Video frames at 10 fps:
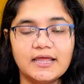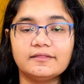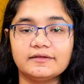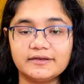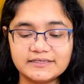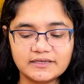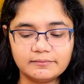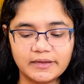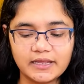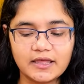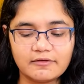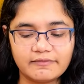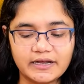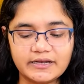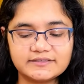The reason being,
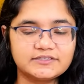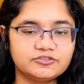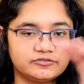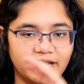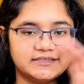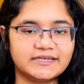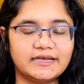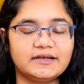when it is a straight chain,